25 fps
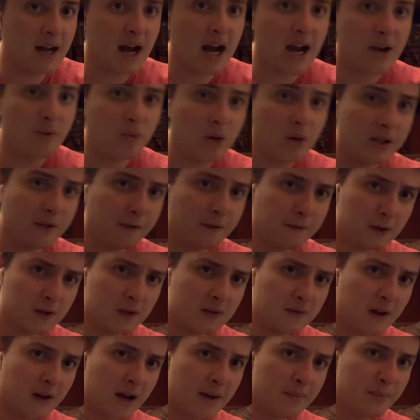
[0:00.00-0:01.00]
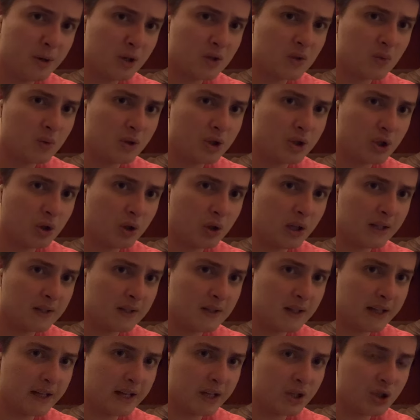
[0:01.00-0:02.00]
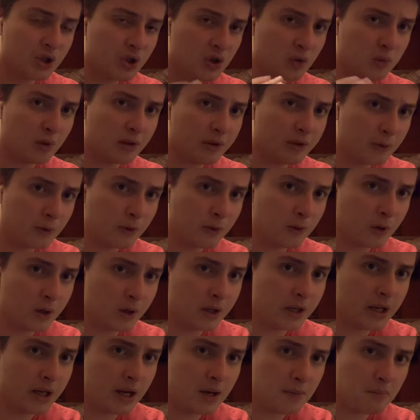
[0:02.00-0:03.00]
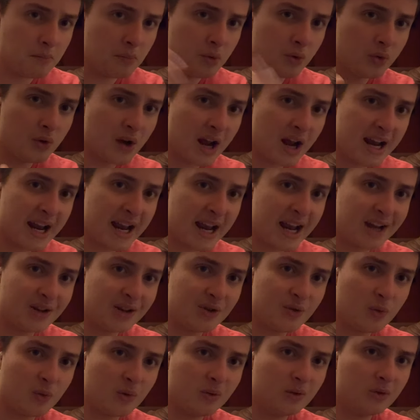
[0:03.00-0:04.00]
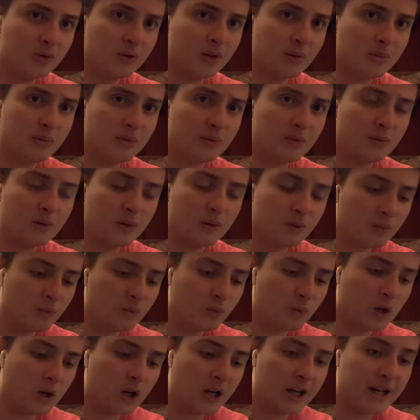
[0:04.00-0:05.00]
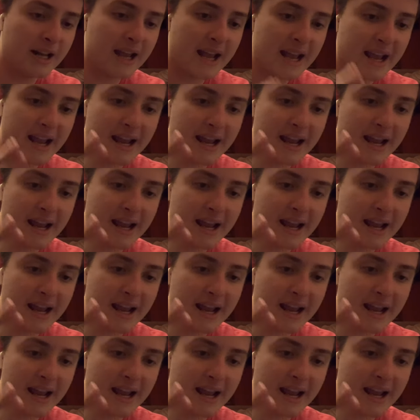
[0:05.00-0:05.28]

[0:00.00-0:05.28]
I read the first five books, which collect like issues 1 through 30, Moon Knight Annual number 1,